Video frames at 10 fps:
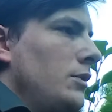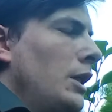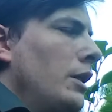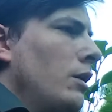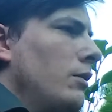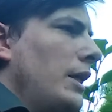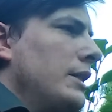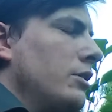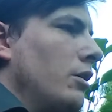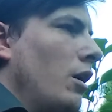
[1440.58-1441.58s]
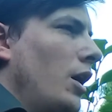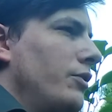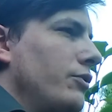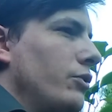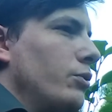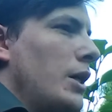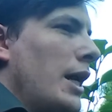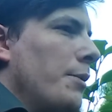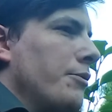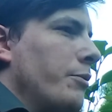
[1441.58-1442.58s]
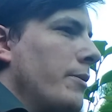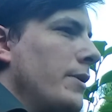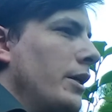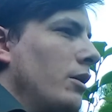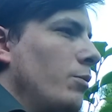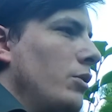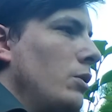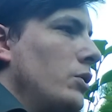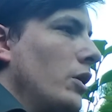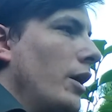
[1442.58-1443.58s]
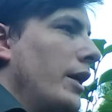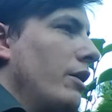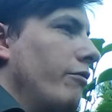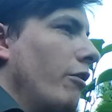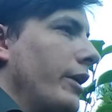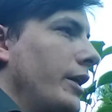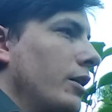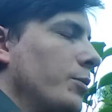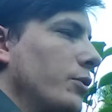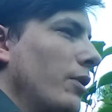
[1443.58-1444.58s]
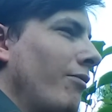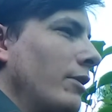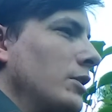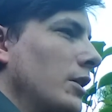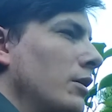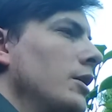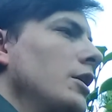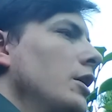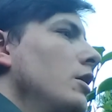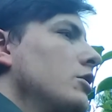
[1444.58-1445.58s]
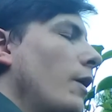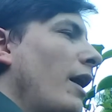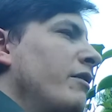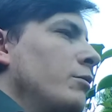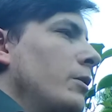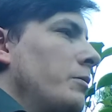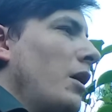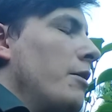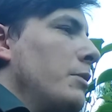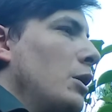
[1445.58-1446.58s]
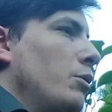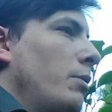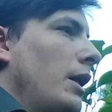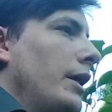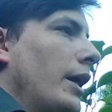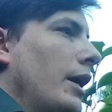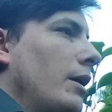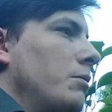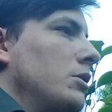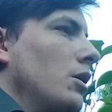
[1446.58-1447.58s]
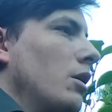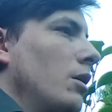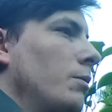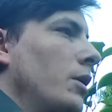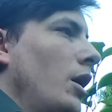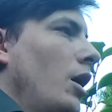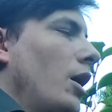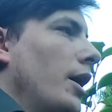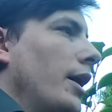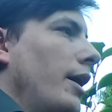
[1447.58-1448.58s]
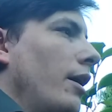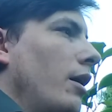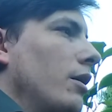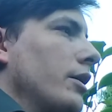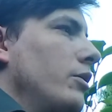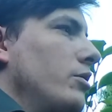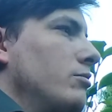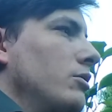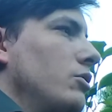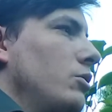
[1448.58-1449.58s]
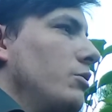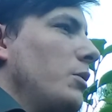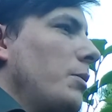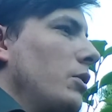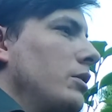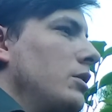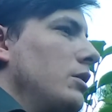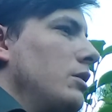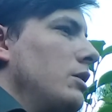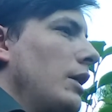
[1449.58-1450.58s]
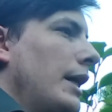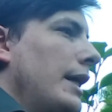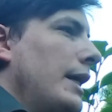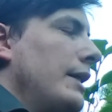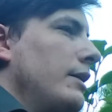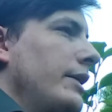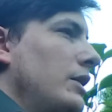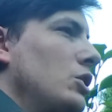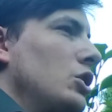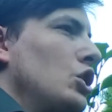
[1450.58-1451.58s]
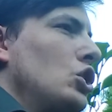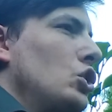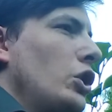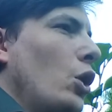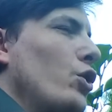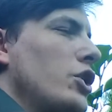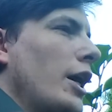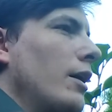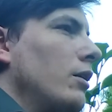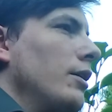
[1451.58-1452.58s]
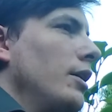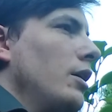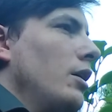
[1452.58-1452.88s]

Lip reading: less than half of the RAM of my main computer, and a very terrible graphics card. So I haven't been able to play games. I can only run 2 of my monitors, and it's just slow as hell.